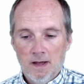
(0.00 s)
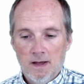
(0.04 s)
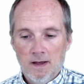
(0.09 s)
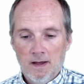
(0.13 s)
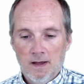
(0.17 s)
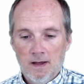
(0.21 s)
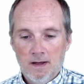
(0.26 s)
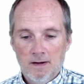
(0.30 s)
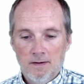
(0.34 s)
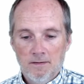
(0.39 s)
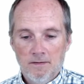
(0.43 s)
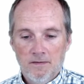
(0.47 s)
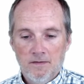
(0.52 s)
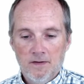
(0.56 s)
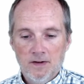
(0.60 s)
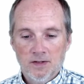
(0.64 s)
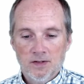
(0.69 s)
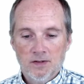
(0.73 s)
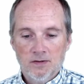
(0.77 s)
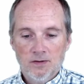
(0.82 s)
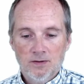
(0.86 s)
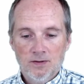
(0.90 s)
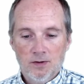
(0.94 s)

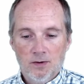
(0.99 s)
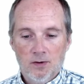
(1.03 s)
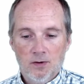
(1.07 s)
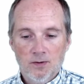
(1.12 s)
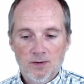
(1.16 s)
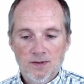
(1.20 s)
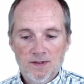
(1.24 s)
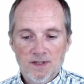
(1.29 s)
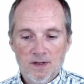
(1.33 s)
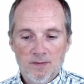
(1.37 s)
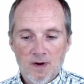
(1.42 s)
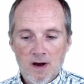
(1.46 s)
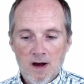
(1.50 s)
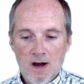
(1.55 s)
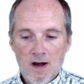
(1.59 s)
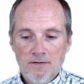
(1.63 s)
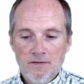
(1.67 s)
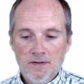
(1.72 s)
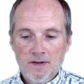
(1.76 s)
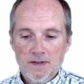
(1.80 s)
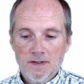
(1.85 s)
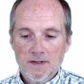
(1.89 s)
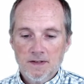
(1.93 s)
official to hold some
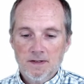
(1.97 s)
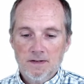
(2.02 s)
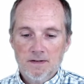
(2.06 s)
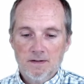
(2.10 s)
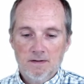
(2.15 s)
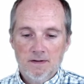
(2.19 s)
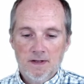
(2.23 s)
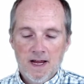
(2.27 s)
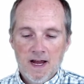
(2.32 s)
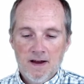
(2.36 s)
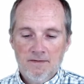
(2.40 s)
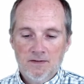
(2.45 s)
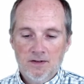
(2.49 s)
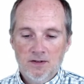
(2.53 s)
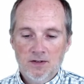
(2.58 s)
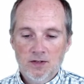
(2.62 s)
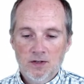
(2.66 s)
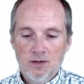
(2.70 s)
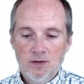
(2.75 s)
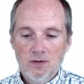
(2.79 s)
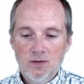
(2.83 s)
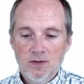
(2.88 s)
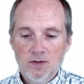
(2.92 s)
office. They have to
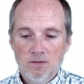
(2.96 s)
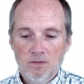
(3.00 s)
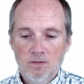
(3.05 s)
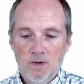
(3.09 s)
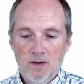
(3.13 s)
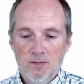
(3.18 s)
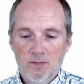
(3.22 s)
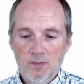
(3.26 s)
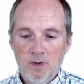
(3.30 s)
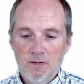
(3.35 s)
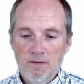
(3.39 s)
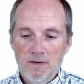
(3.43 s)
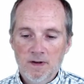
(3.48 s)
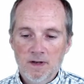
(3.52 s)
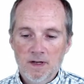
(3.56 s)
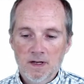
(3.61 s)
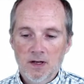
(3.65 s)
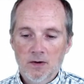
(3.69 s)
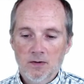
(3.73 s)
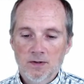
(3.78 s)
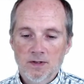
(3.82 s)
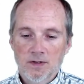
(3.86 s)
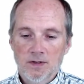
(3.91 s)
choose what movie to
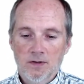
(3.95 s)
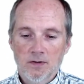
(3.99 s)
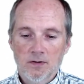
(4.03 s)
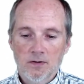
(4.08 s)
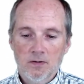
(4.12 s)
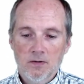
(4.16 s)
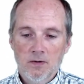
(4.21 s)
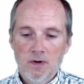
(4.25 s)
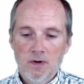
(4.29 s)
go to.